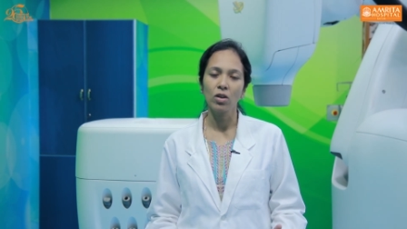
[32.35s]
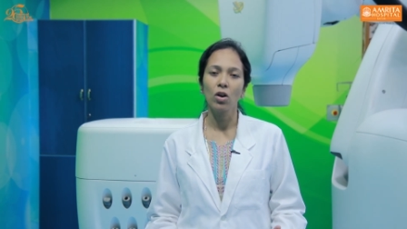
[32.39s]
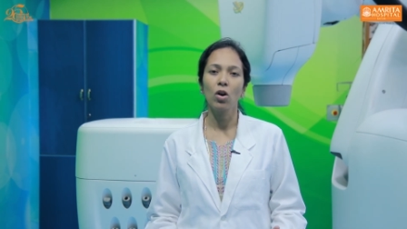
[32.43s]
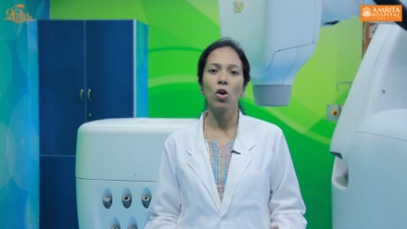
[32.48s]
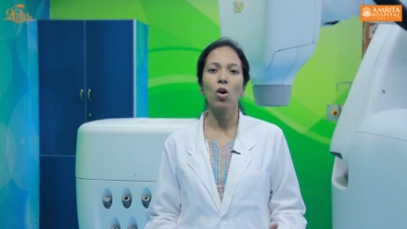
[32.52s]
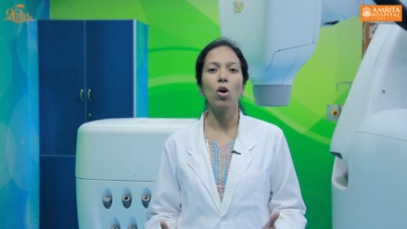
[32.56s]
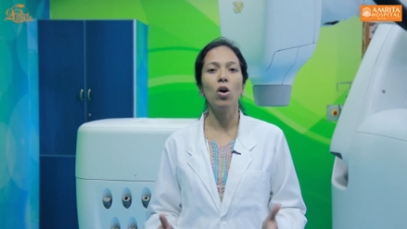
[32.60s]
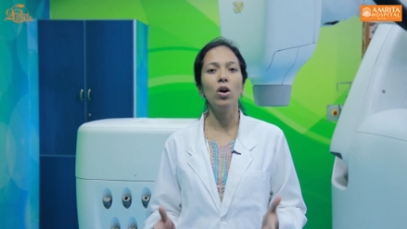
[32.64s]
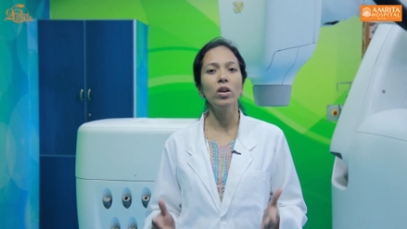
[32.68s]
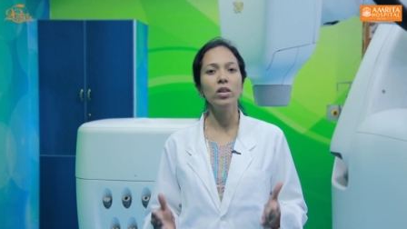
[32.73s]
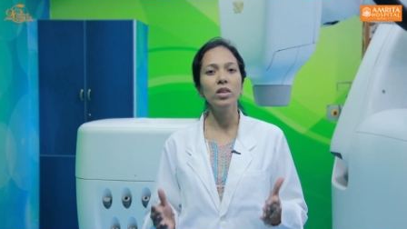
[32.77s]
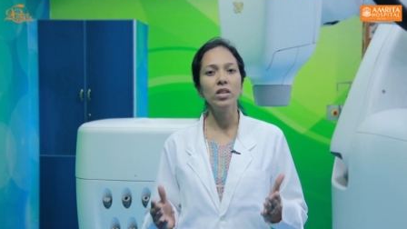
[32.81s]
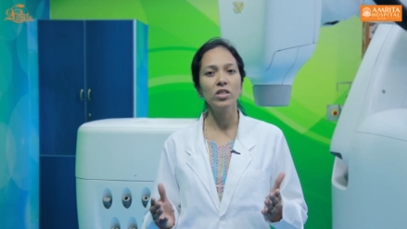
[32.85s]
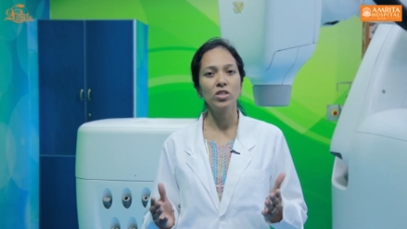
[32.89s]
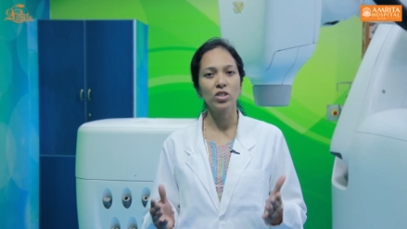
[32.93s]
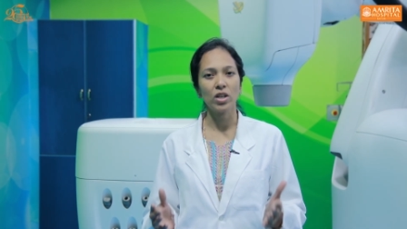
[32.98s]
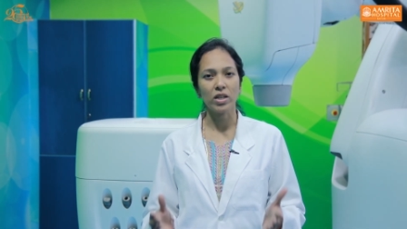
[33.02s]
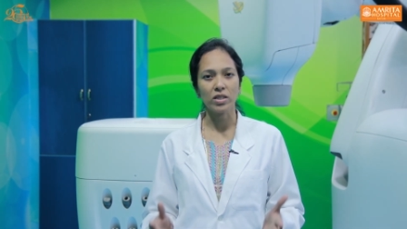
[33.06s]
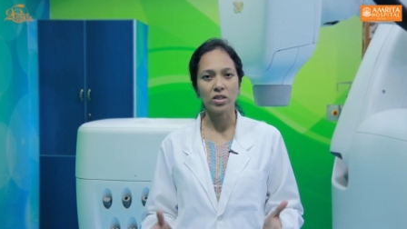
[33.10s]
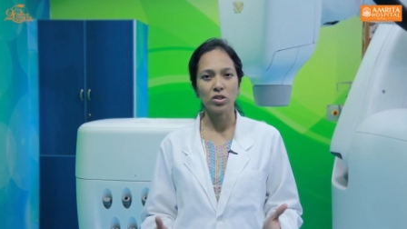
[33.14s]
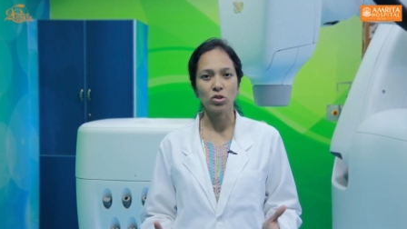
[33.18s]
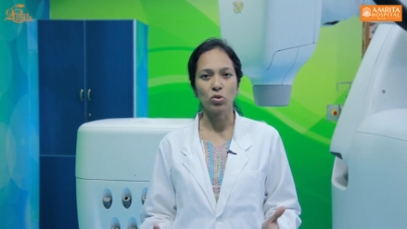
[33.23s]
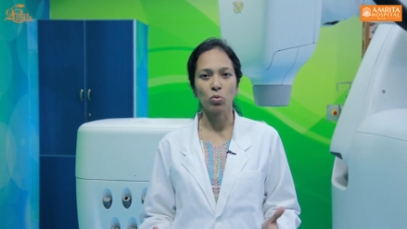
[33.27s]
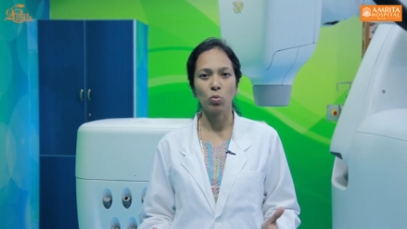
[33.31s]
or the
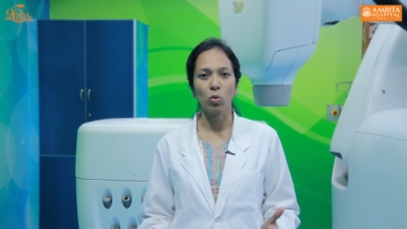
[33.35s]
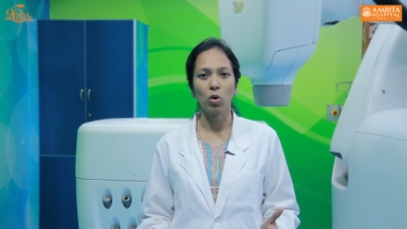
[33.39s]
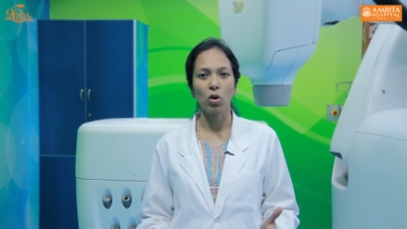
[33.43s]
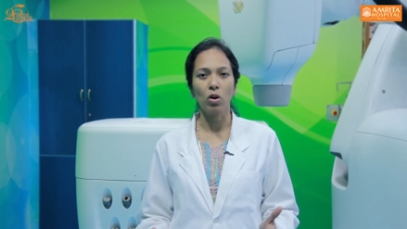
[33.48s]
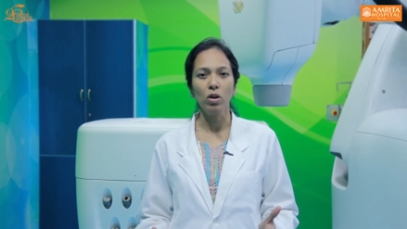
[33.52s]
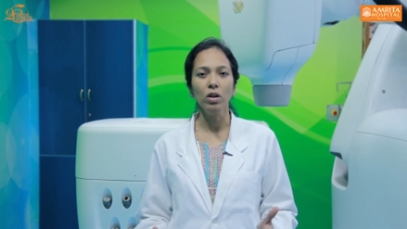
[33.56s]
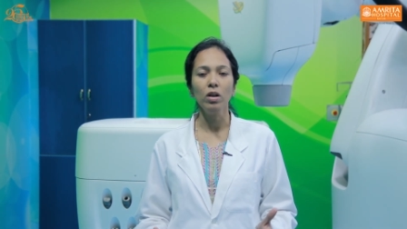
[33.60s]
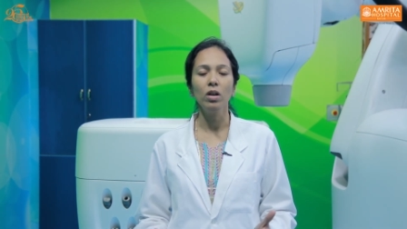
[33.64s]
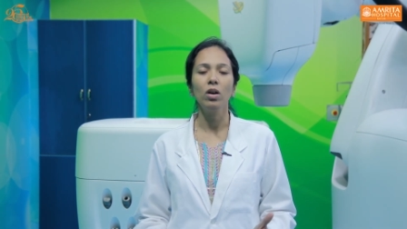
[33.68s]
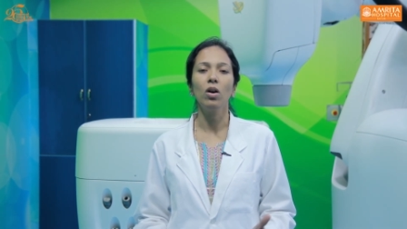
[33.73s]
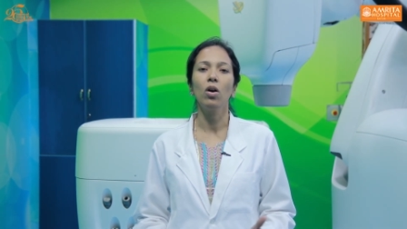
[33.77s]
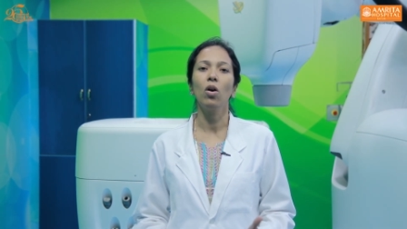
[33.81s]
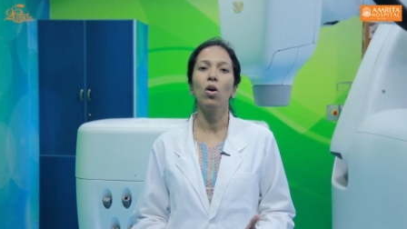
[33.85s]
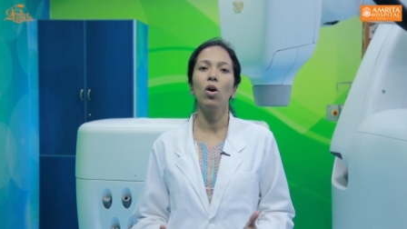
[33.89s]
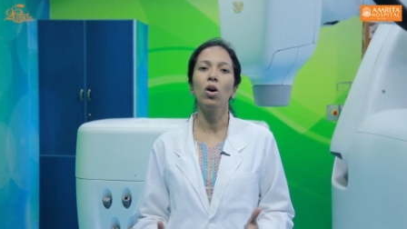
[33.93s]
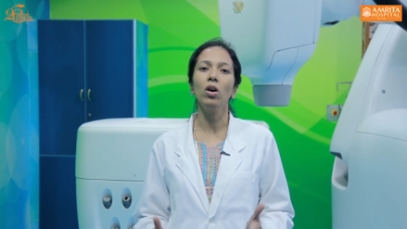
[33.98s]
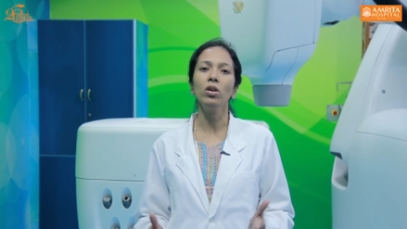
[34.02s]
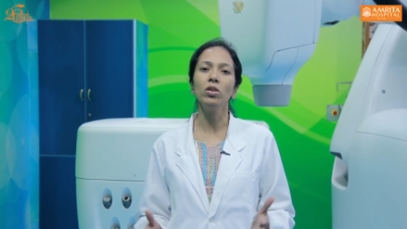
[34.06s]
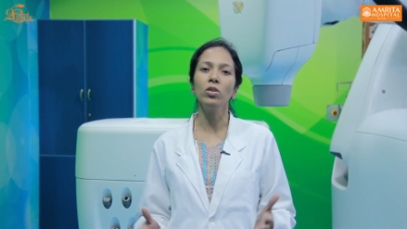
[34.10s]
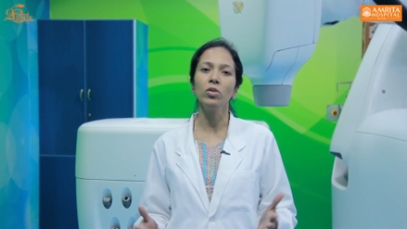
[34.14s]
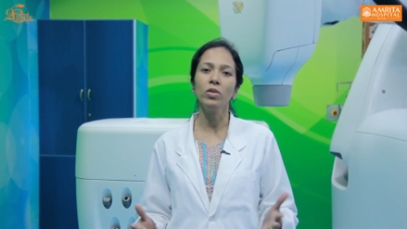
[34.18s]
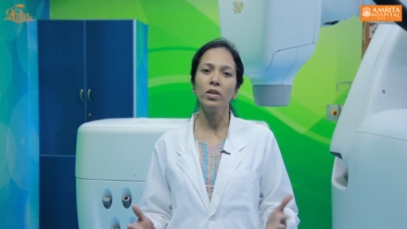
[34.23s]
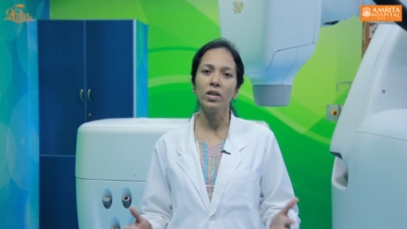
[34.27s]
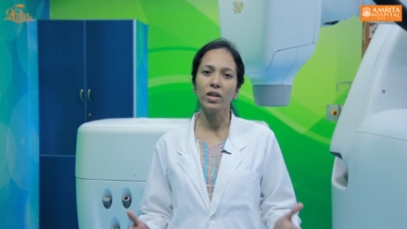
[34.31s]
chest wall or
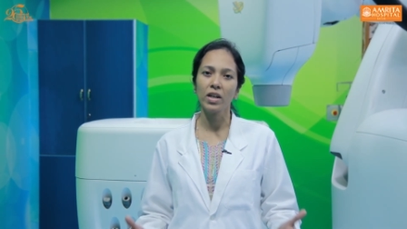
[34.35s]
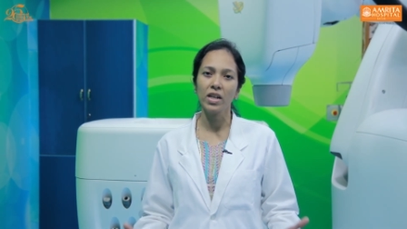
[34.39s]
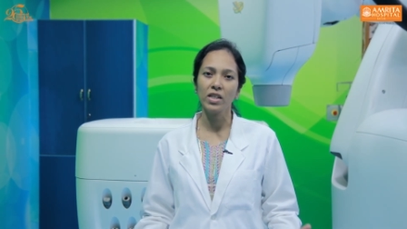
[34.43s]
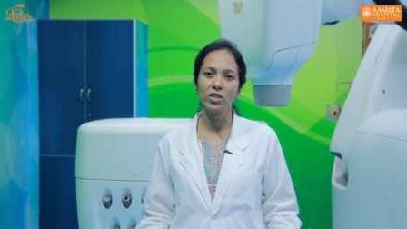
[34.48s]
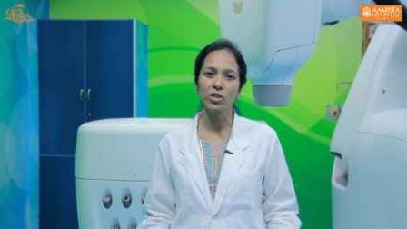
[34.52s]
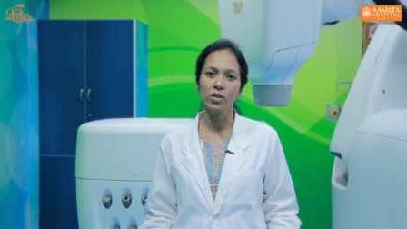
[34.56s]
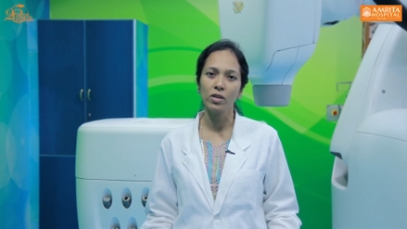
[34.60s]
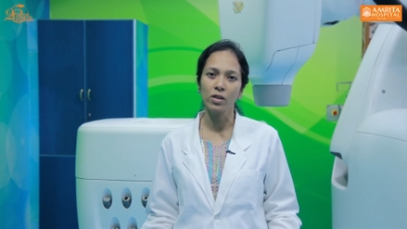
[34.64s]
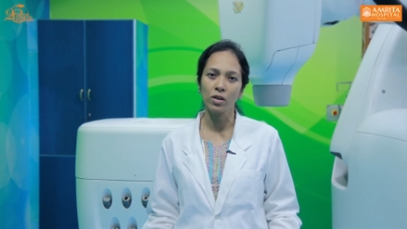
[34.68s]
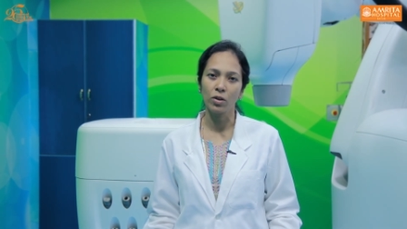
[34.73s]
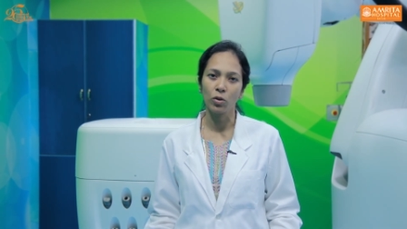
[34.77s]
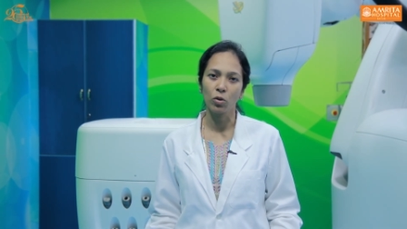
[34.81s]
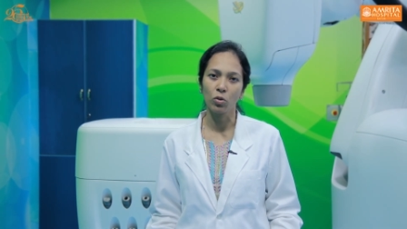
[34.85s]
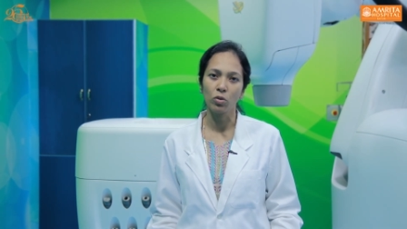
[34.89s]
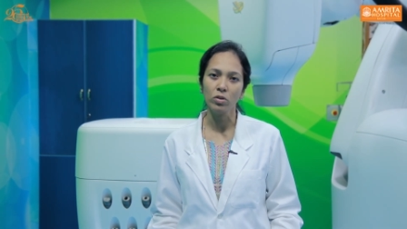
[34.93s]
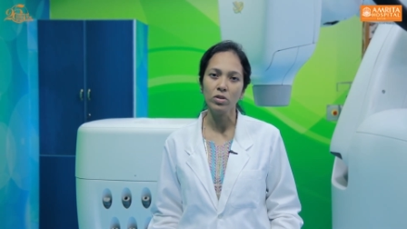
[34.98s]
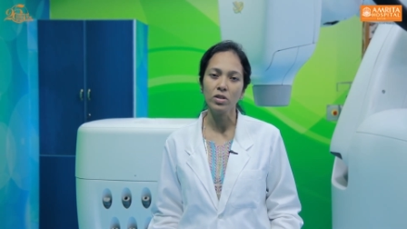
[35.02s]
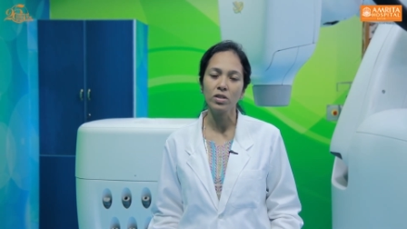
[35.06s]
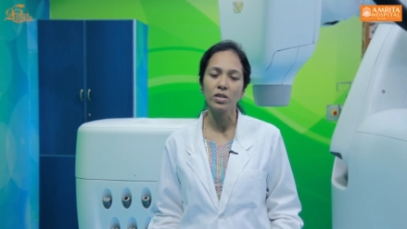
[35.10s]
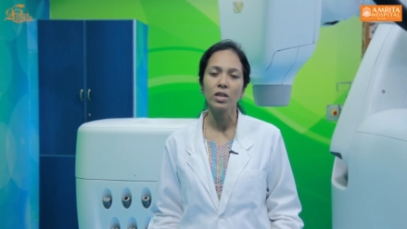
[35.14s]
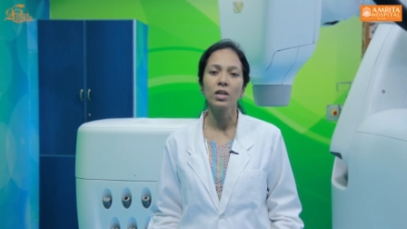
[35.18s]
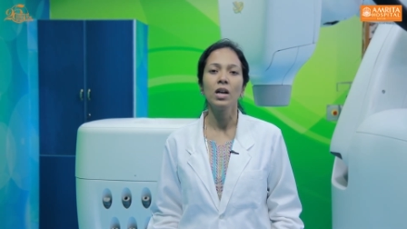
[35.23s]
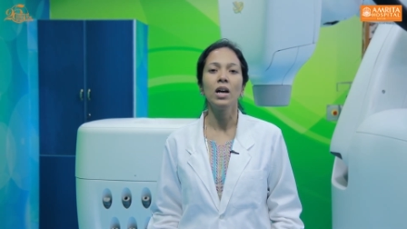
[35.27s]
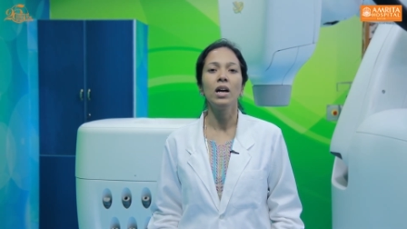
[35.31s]
to the regional
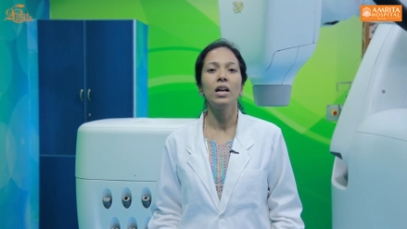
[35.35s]
nodes.